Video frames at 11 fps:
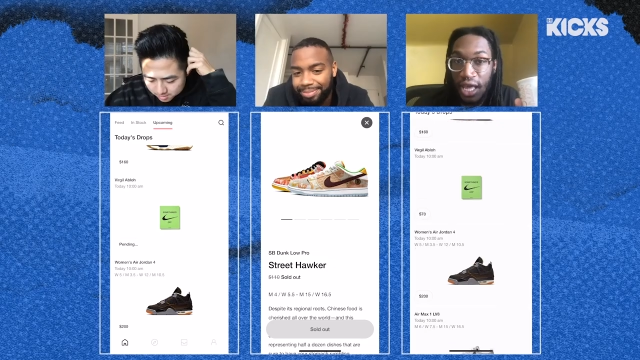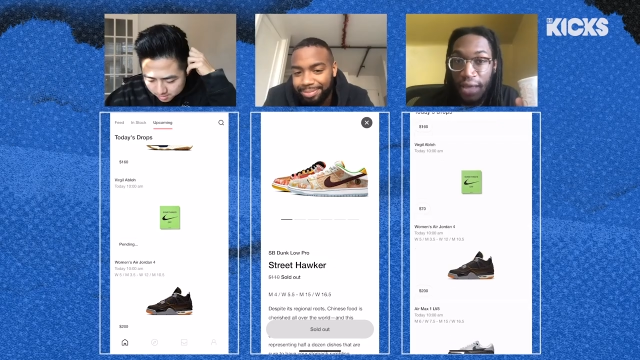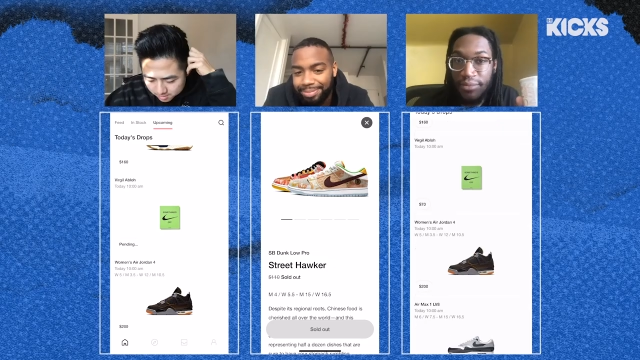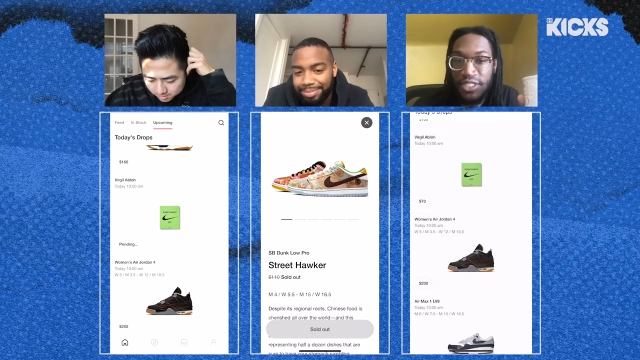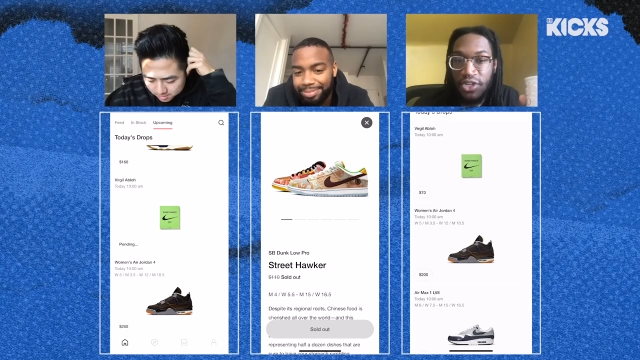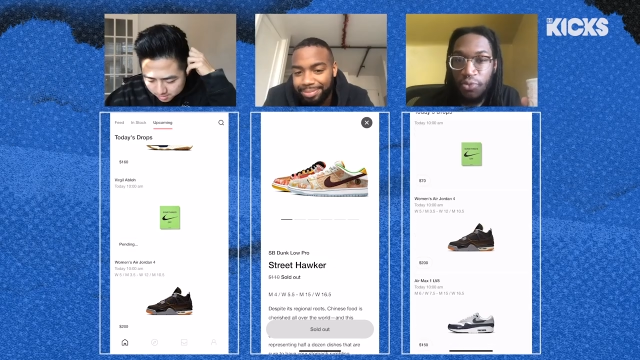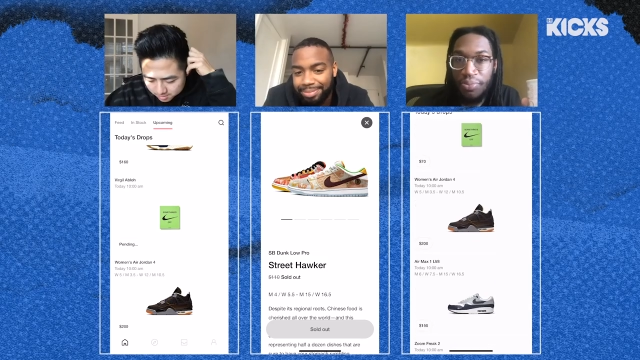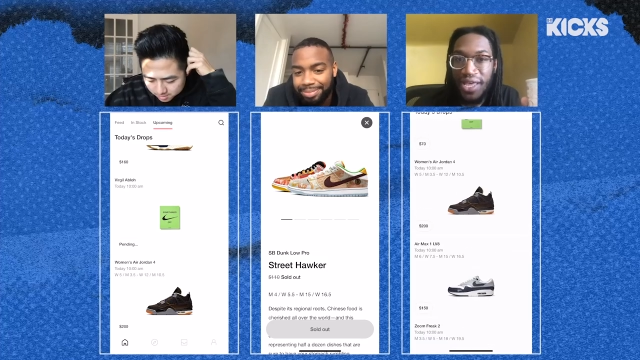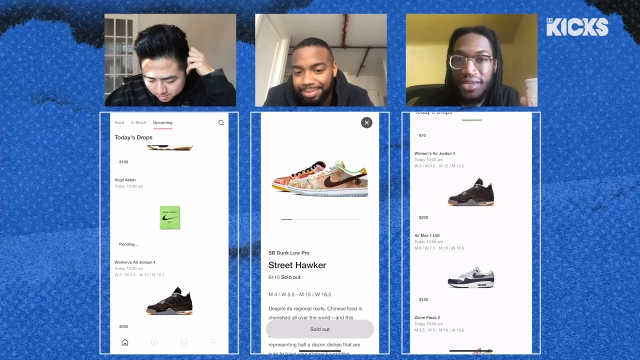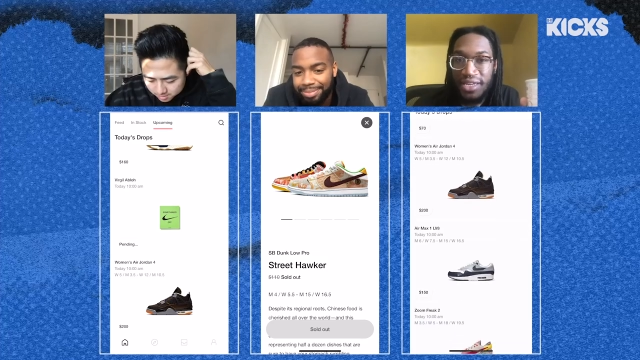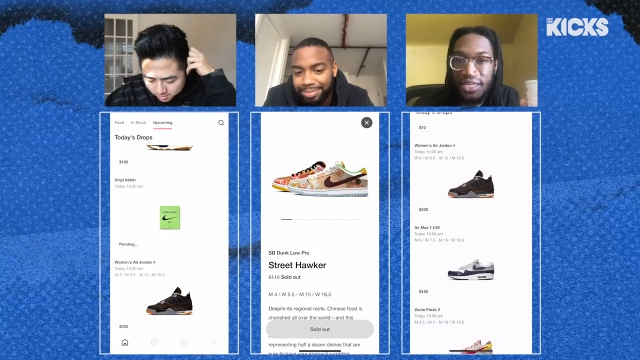Speaker 1: I'm still
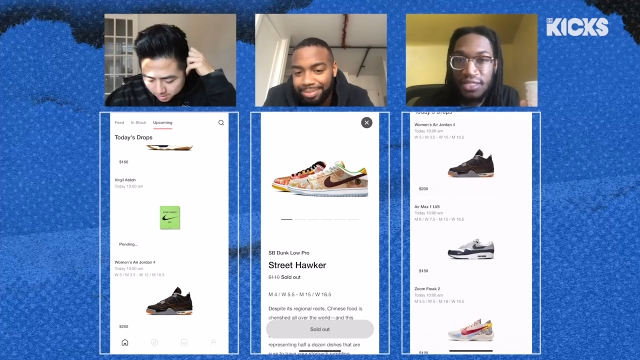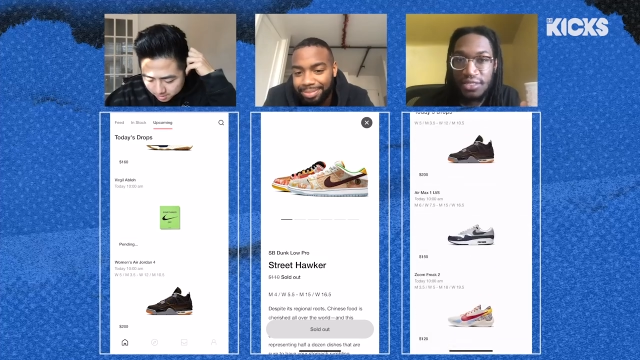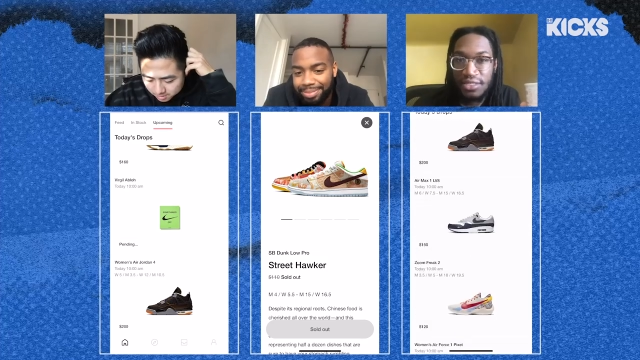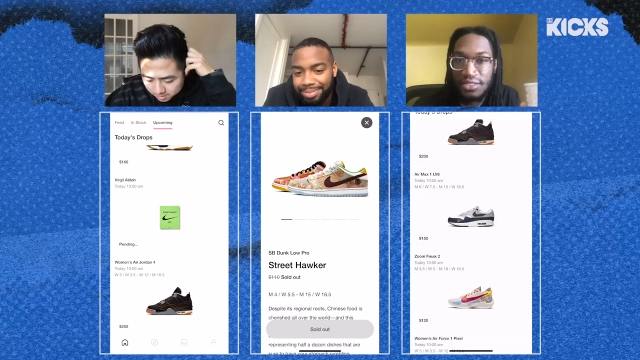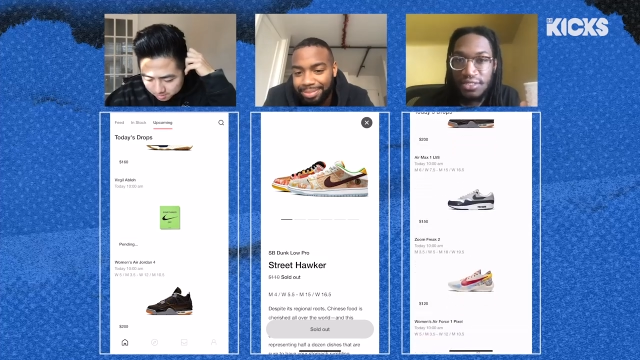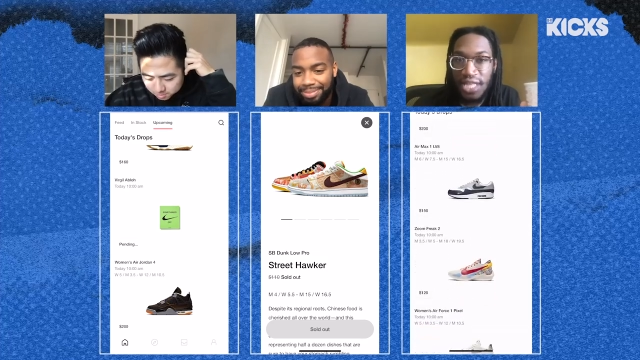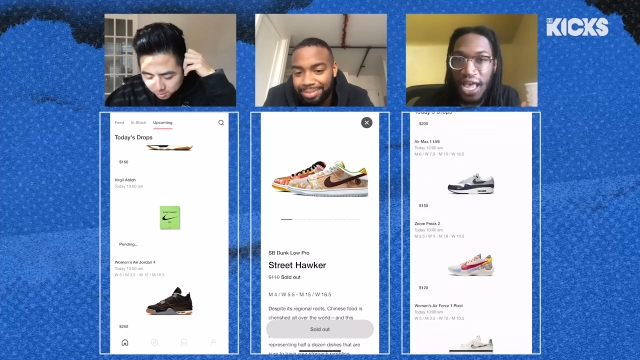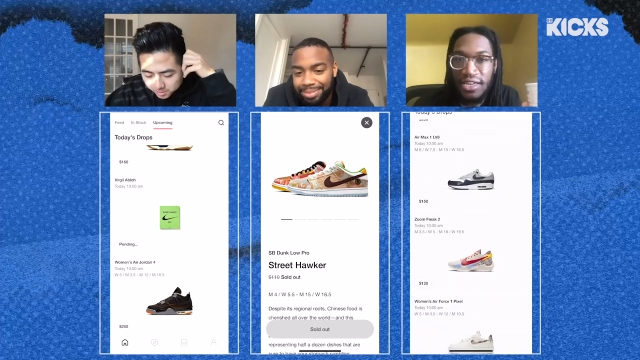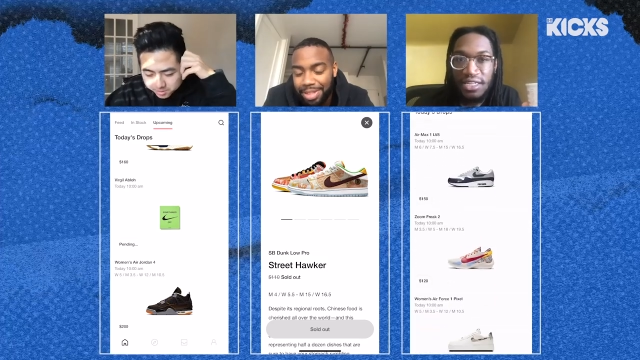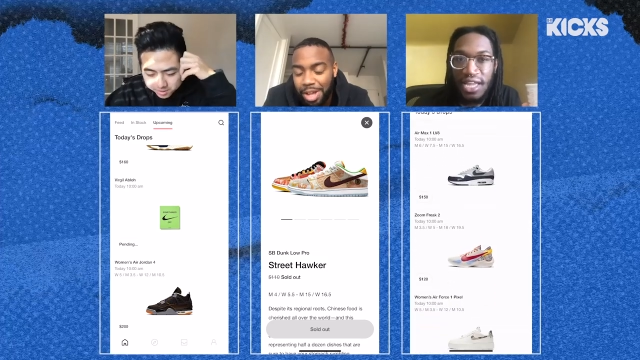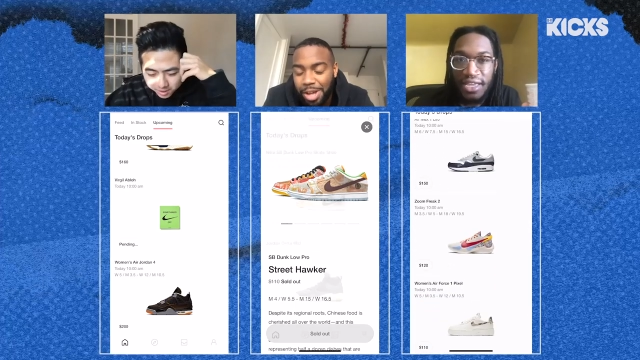pending. I
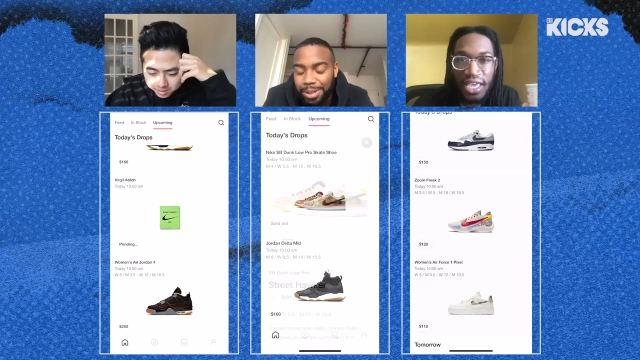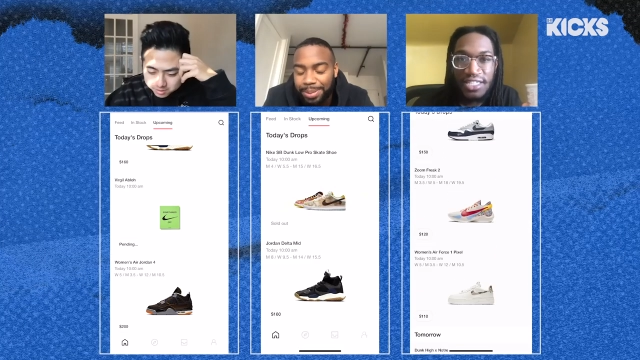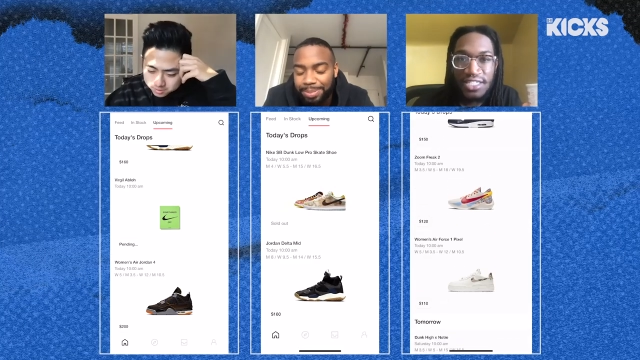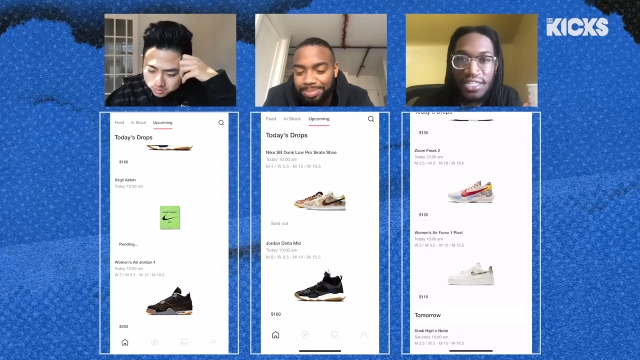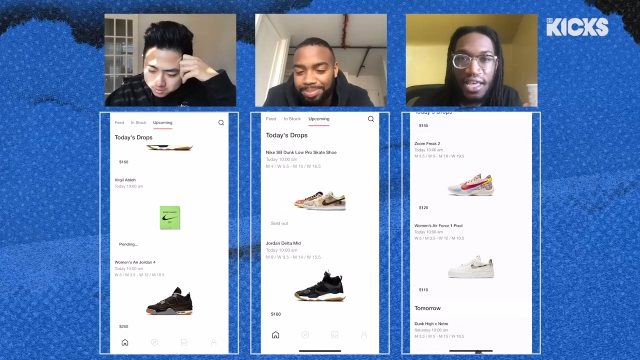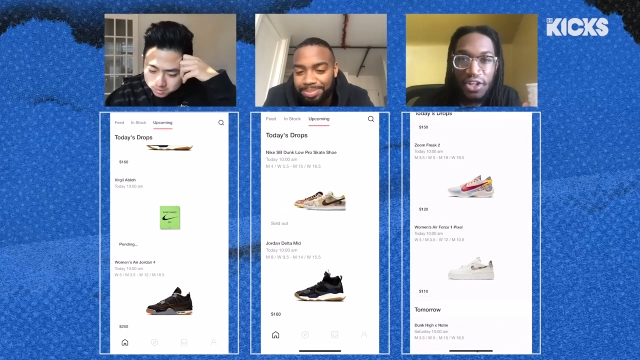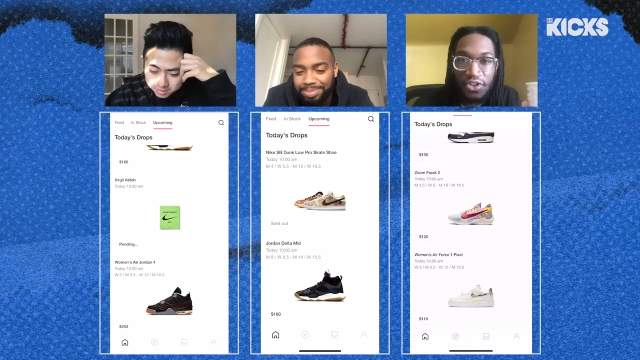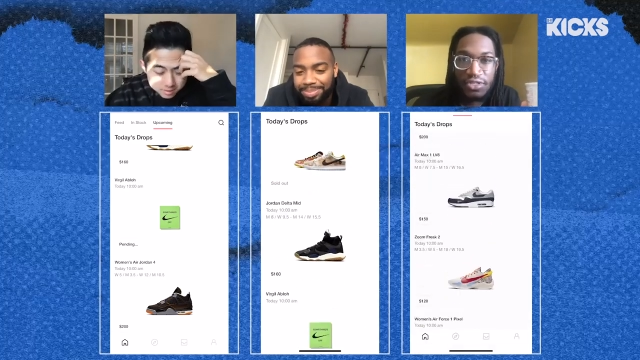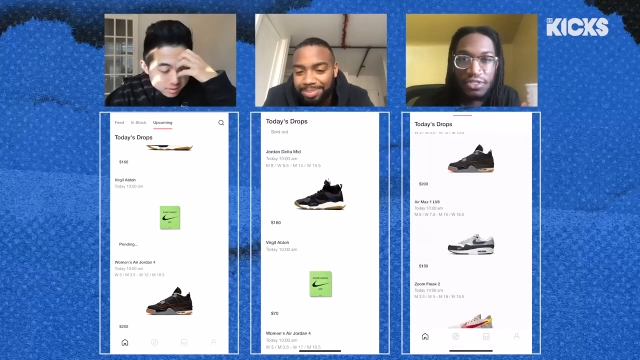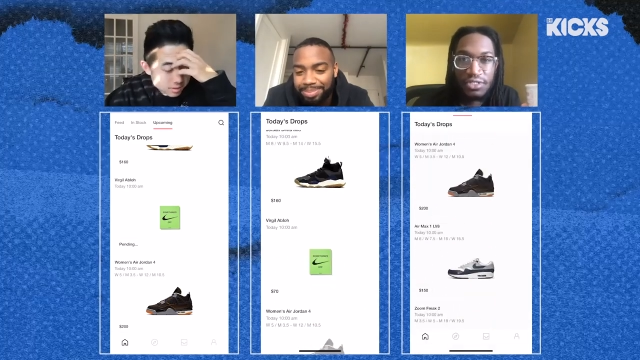did not catch an L.